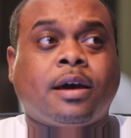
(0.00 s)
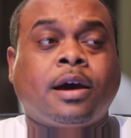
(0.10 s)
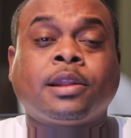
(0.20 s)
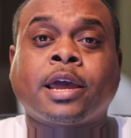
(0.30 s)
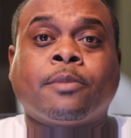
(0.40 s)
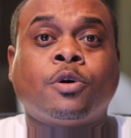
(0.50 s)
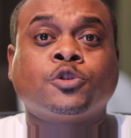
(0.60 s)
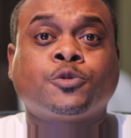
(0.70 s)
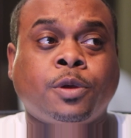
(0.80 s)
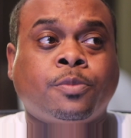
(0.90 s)
unlike
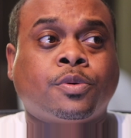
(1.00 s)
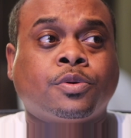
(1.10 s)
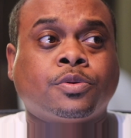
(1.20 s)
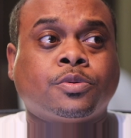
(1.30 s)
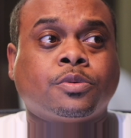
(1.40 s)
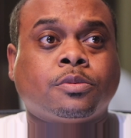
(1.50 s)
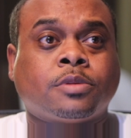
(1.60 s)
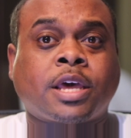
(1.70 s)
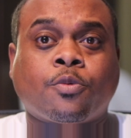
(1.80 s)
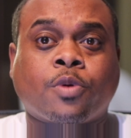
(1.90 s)
most people
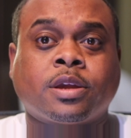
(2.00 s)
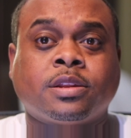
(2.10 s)
that work